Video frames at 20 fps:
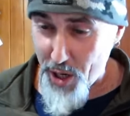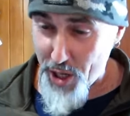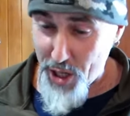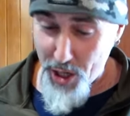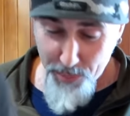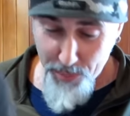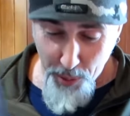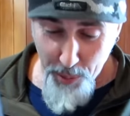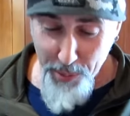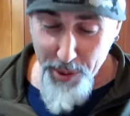
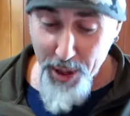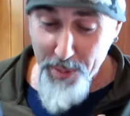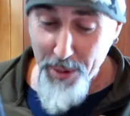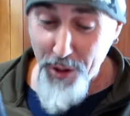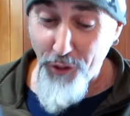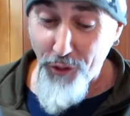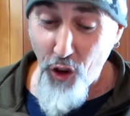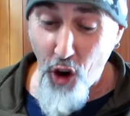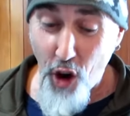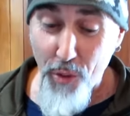actually it's probably going
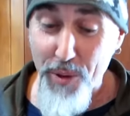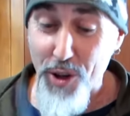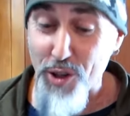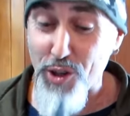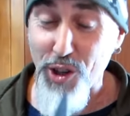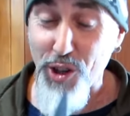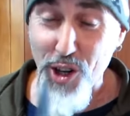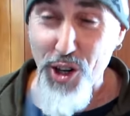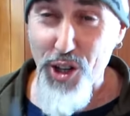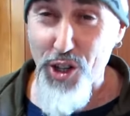to be 5
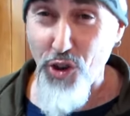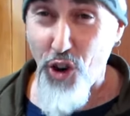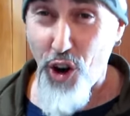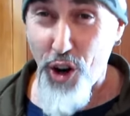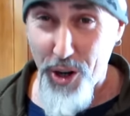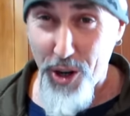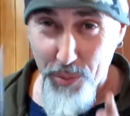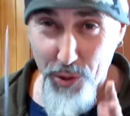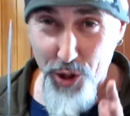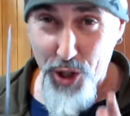minutes on each
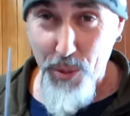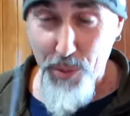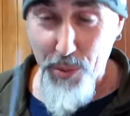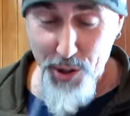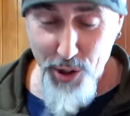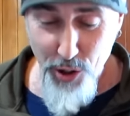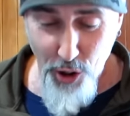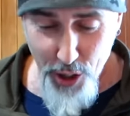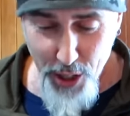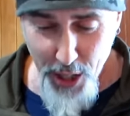side, and we'll see what
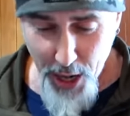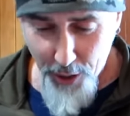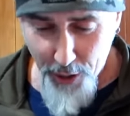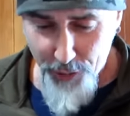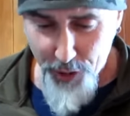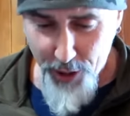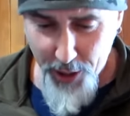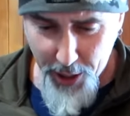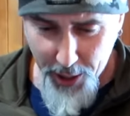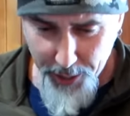it's like
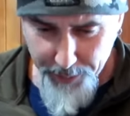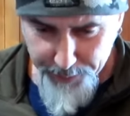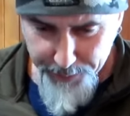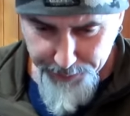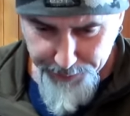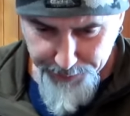after that.